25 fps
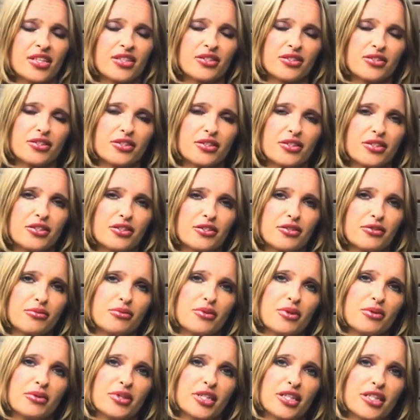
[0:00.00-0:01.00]
So
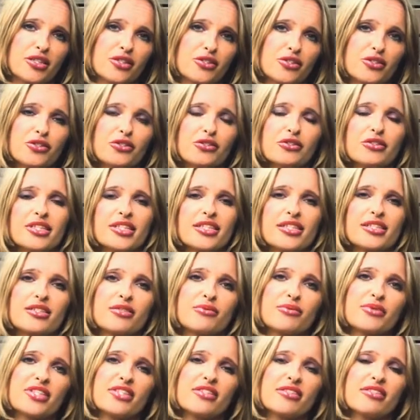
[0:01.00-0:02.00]
what we're going to do
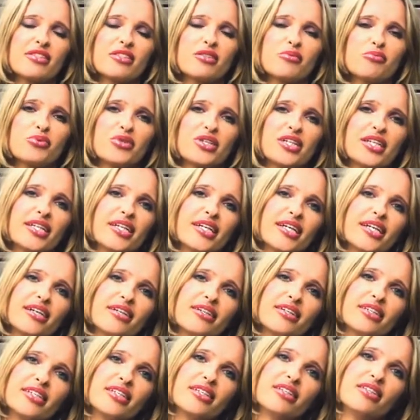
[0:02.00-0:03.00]
is we're just going to bring
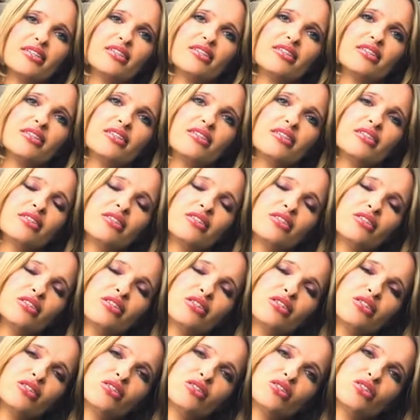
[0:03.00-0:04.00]
our ear
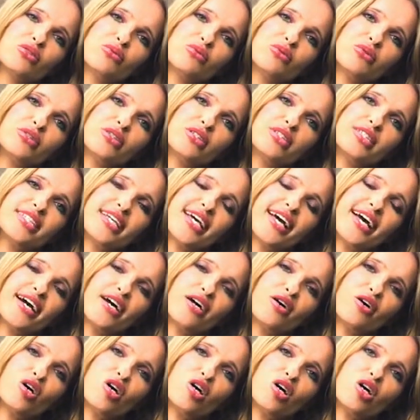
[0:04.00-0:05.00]
towards
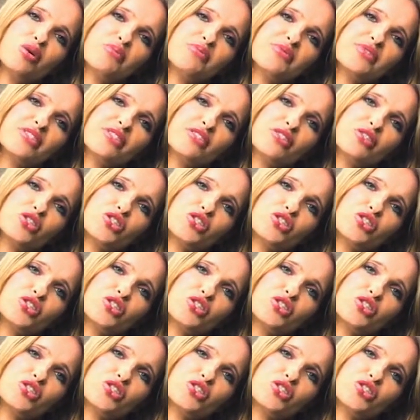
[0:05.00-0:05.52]
our opposite